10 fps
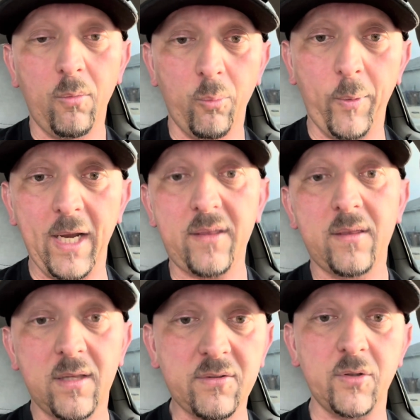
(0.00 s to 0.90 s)
with
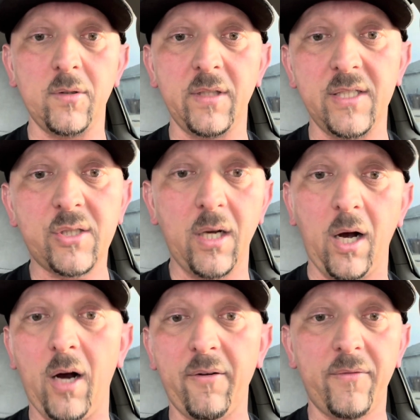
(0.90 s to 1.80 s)
the tutelage
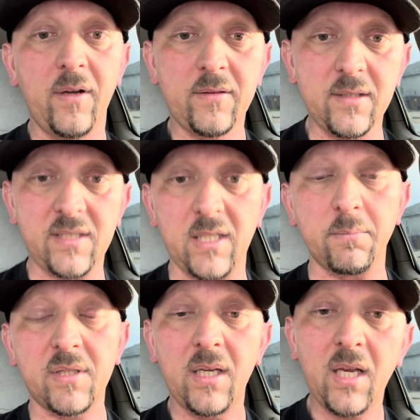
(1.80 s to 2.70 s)
of the
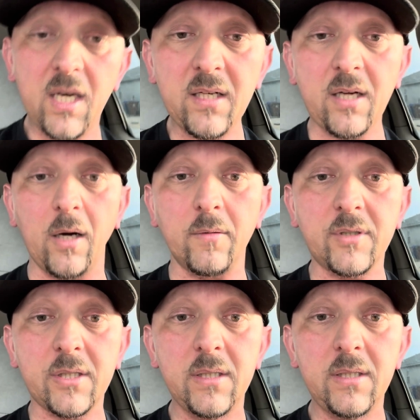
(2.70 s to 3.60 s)
team's hitting coach.